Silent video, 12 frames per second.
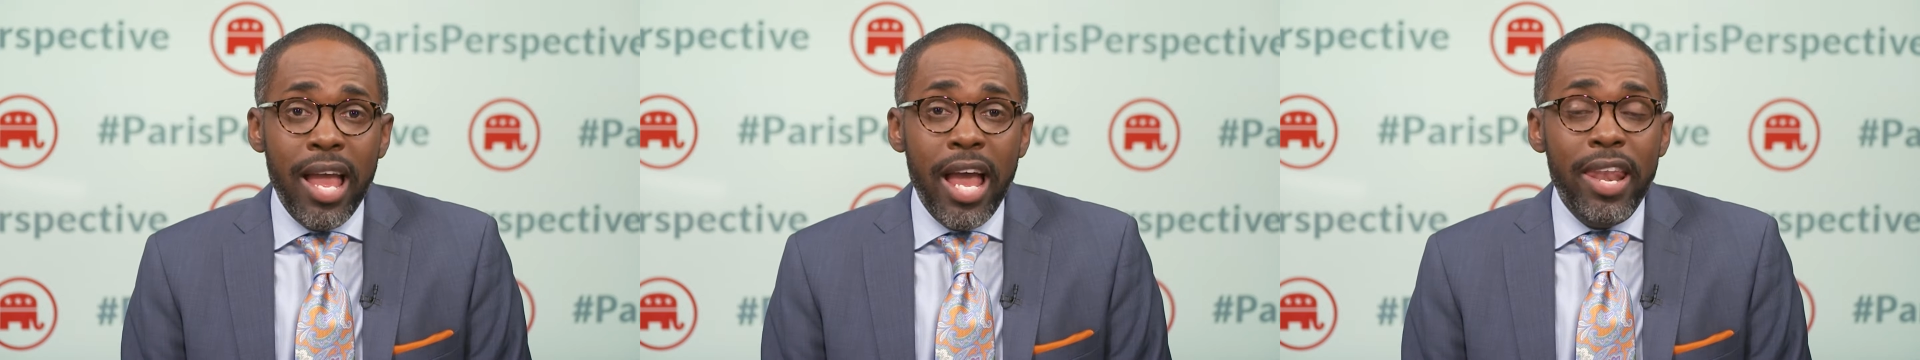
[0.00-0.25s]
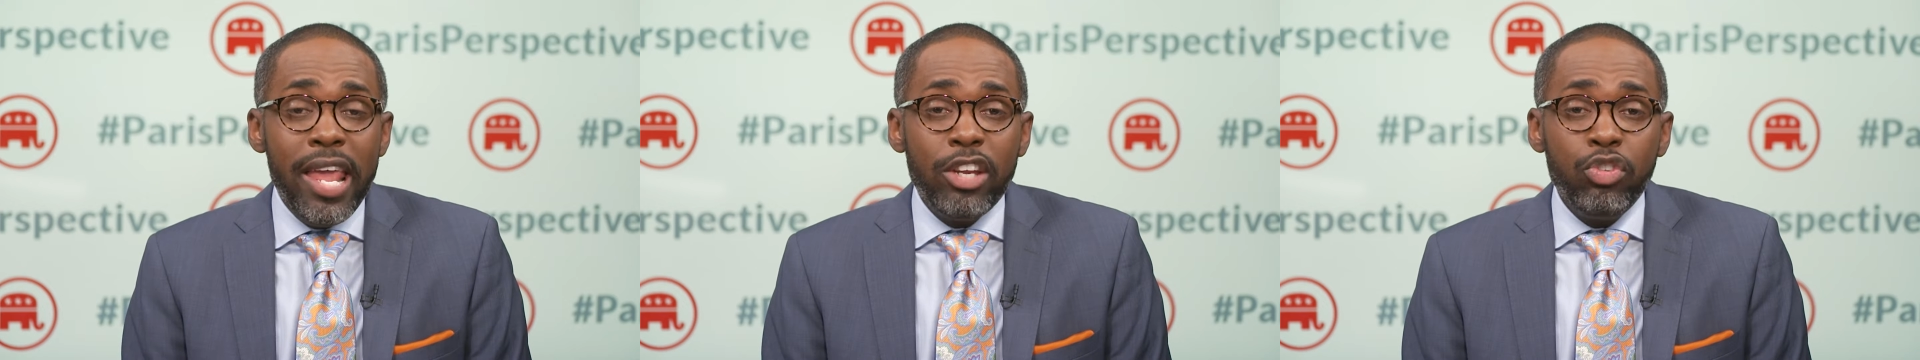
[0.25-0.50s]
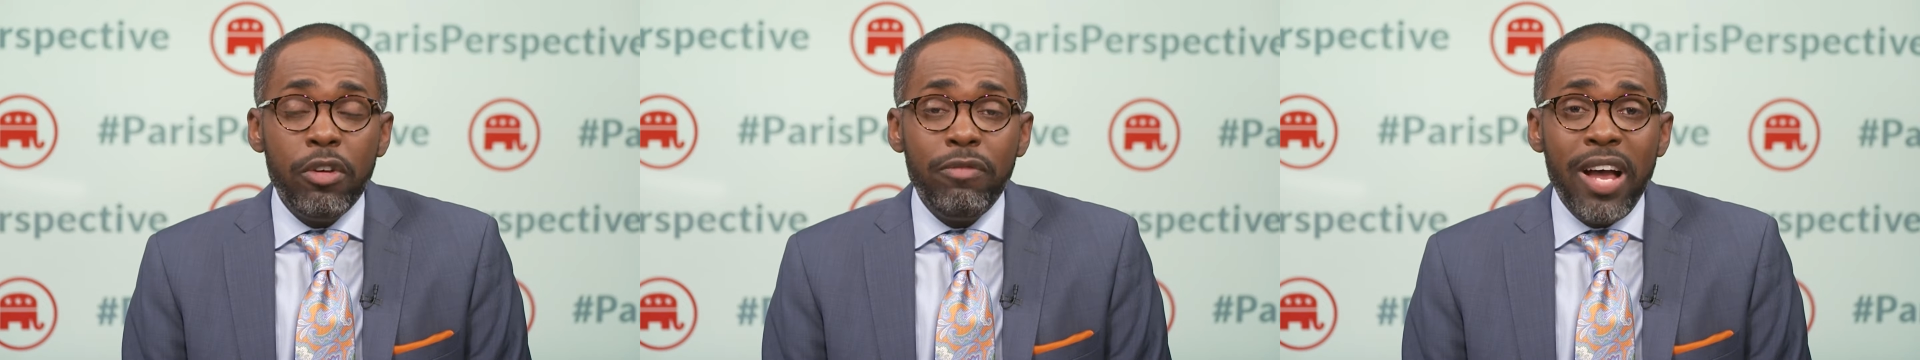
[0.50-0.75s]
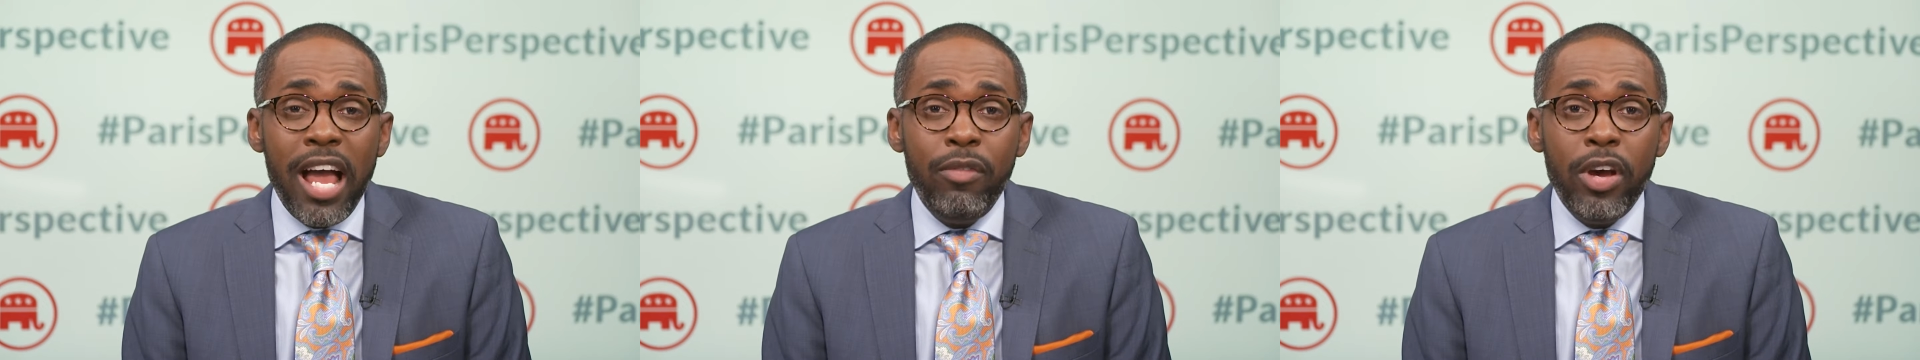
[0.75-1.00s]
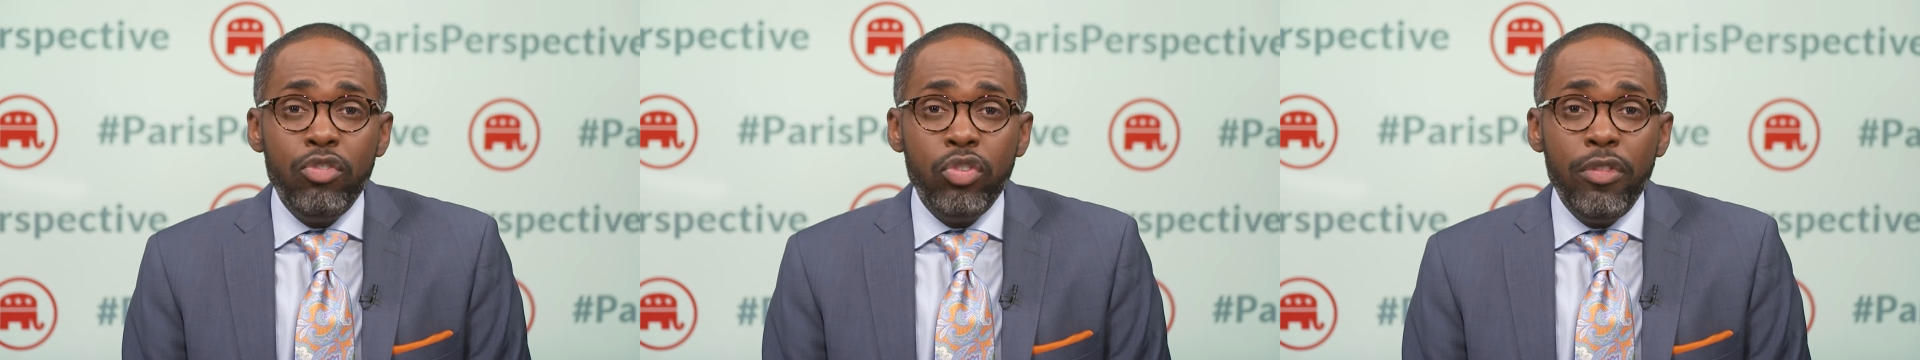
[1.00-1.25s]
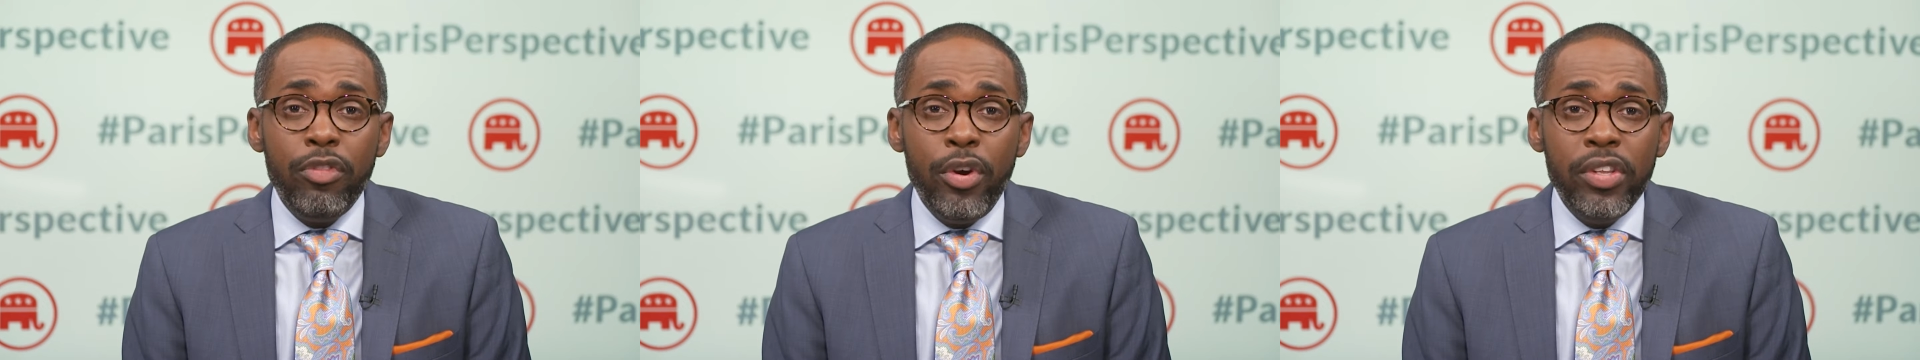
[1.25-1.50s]
an extra
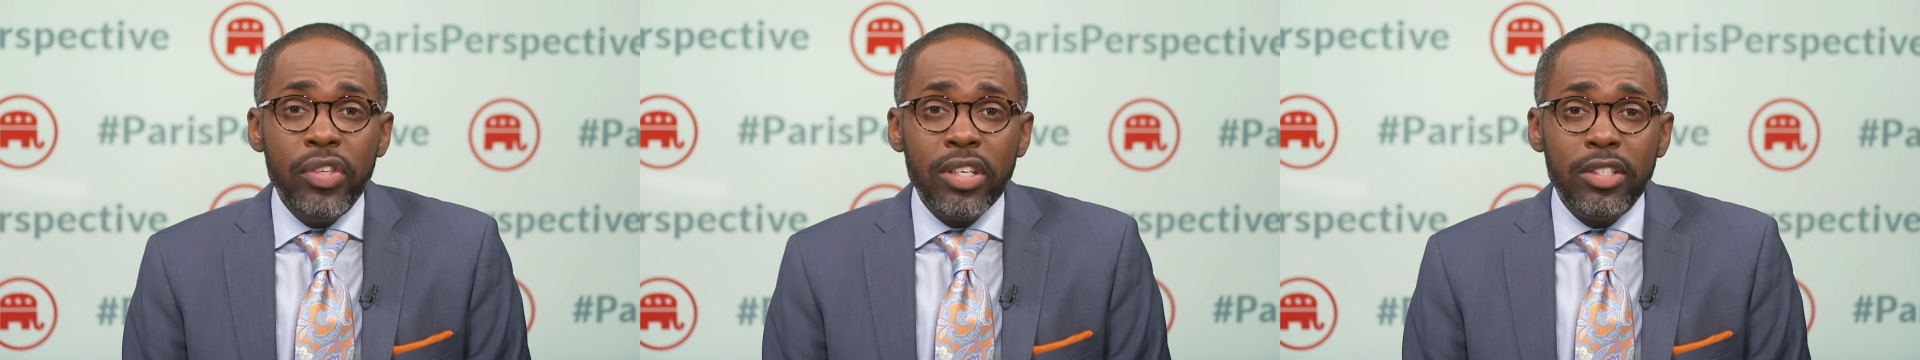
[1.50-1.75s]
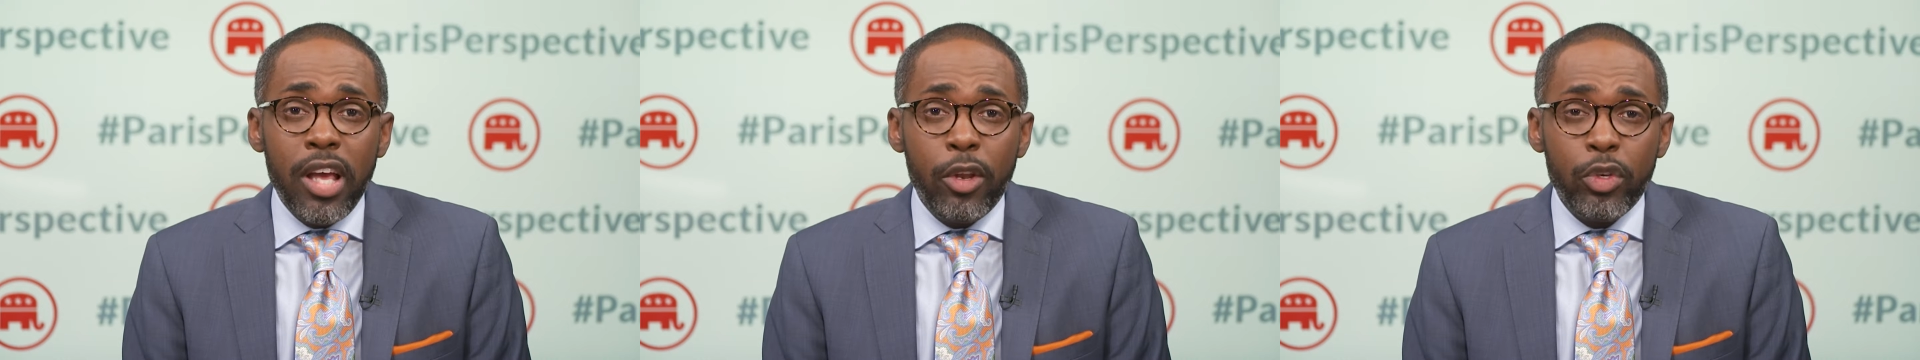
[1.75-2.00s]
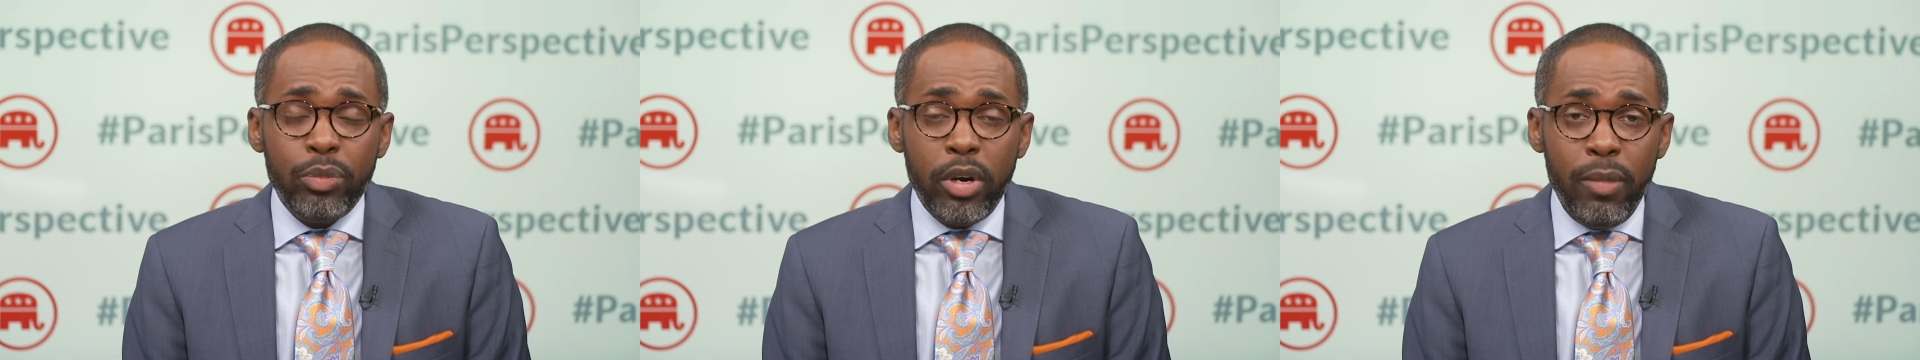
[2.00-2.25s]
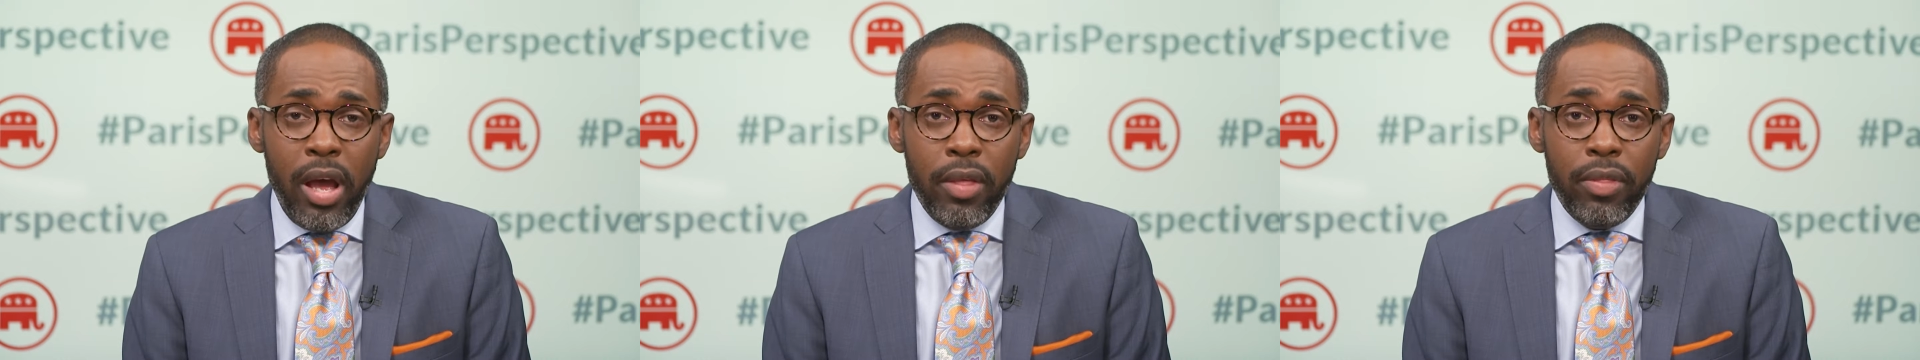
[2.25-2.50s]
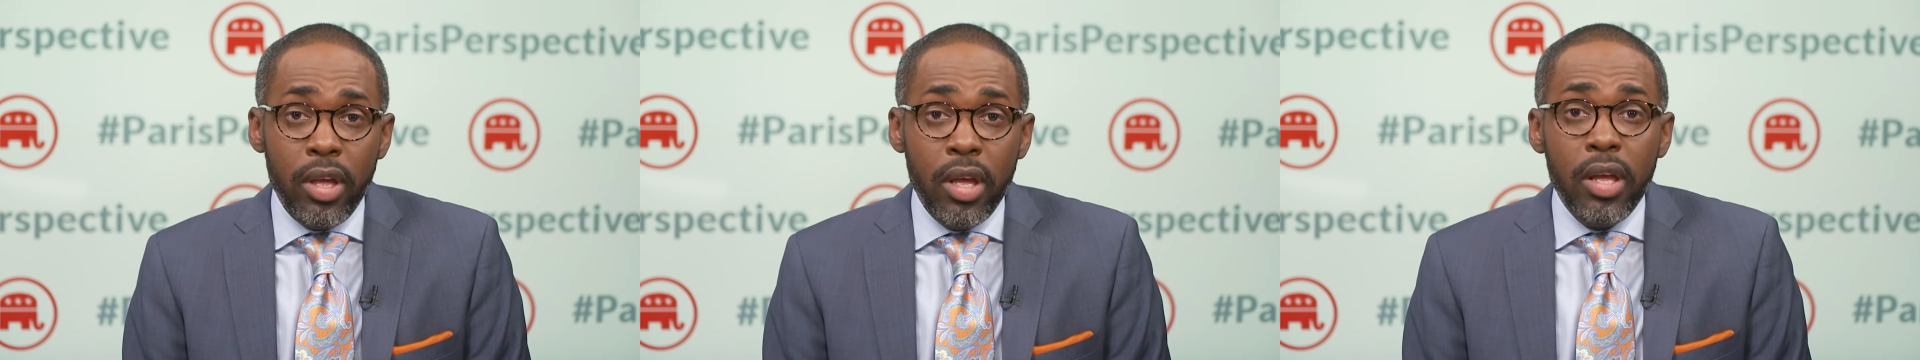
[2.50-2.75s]
$536 per month